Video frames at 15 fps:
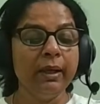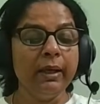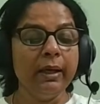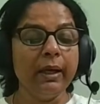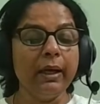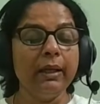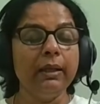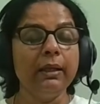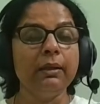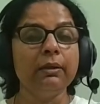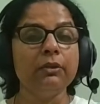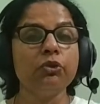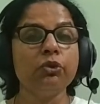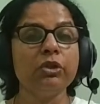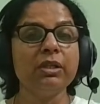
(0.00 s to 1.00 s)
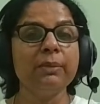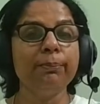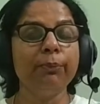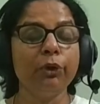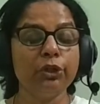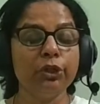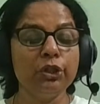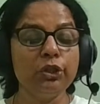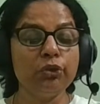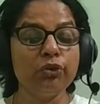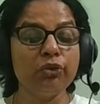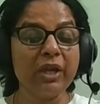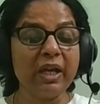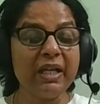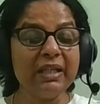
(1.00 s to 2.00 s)
and so it's important to
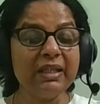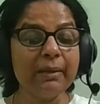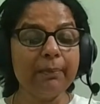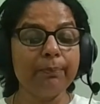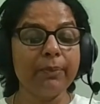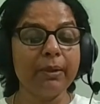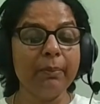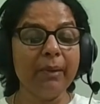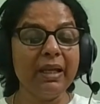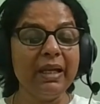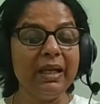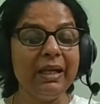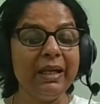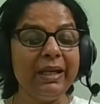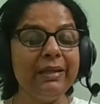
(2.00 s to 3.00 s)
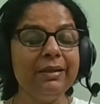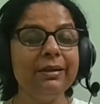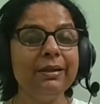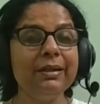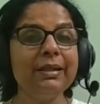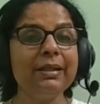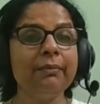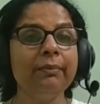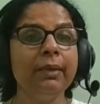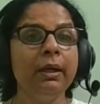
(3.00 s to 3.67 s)
raise up many leaders